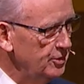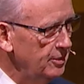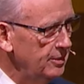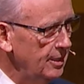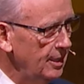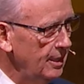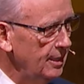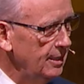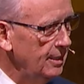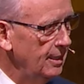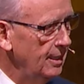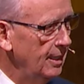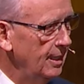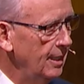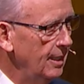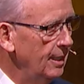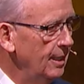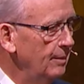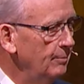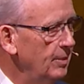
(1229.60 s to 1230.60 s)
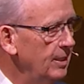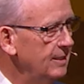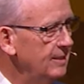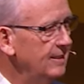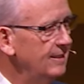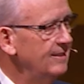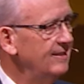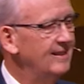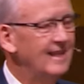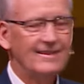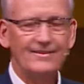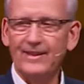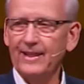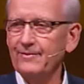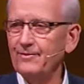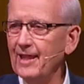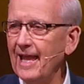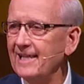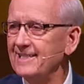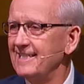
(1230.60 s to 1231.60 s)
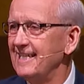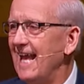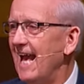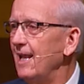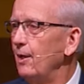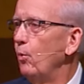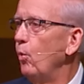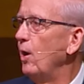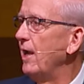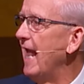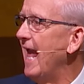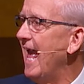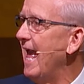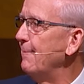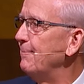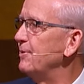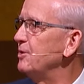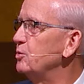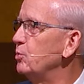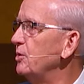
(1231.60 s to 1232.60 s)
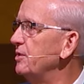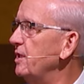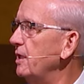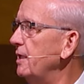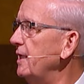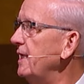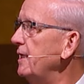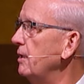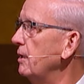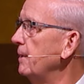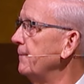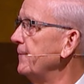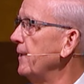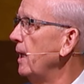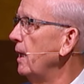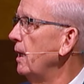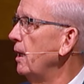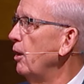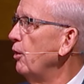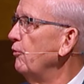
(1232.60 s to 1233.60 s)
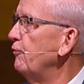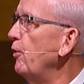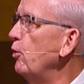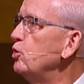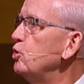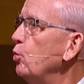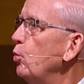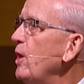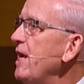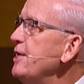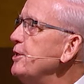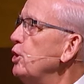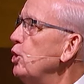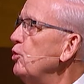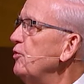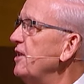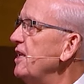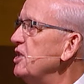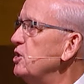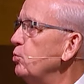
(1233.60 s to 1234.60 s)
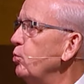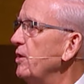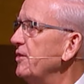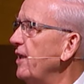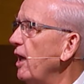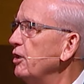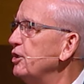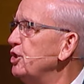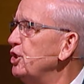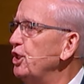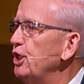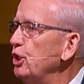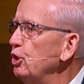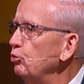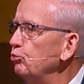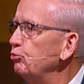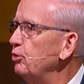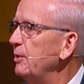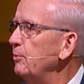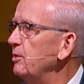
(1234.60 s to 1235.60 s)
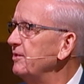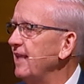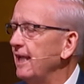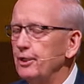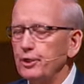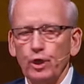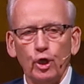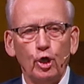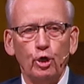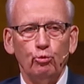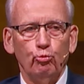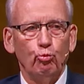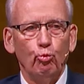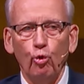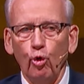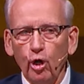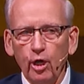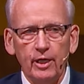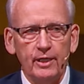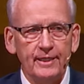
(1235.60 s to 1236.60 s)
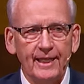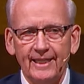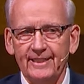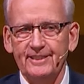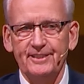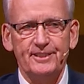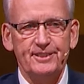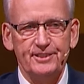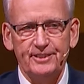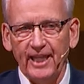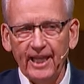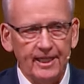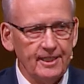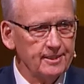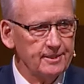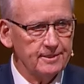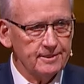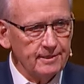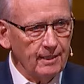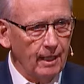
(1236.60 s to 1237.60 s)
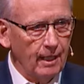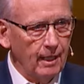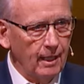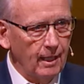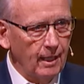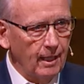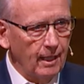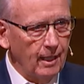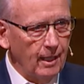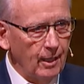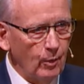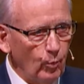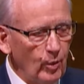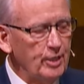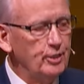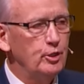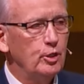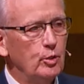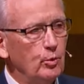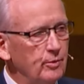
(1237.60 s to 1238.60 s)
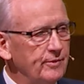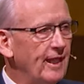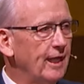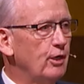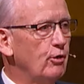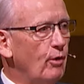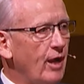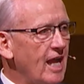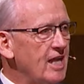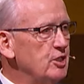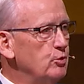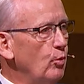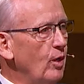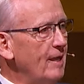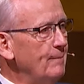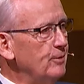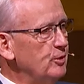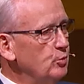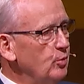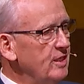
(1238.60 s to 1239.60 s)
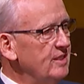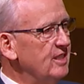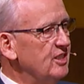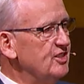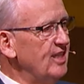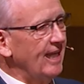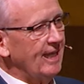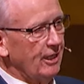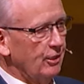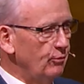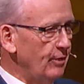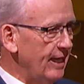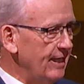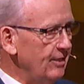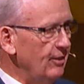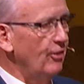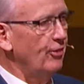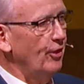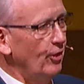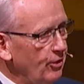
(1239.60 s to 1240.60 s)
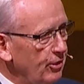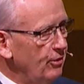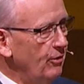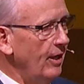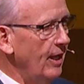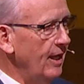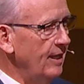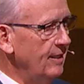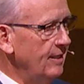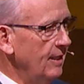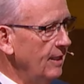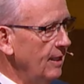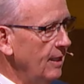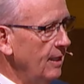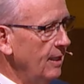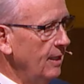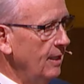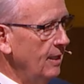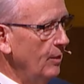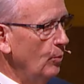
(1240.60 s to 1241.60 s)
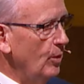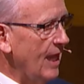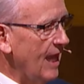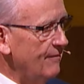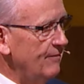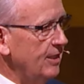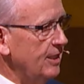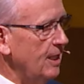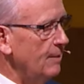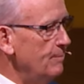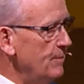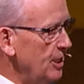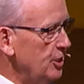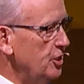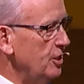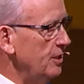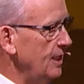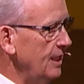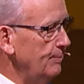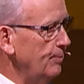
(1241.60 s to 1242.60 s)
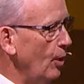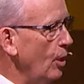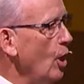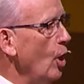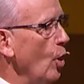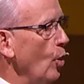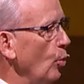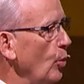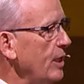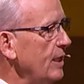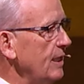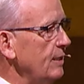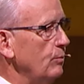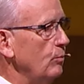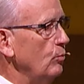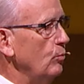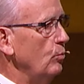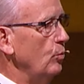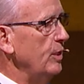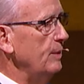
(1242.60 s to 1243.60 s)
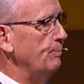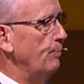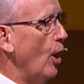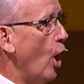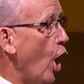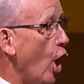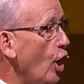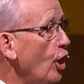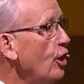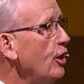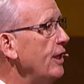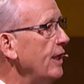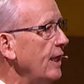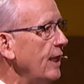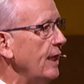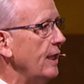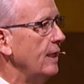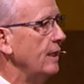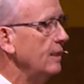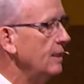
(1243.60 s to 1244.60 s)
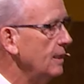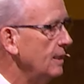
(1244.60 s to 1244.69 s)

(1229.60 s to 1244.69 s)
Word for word: you think? But th- that's kind of what happens with the leader. Folks, we do this with our children when they turn one and six. We do it when they graduate between the second grade and the third grade. We have a commissioning, we, we party.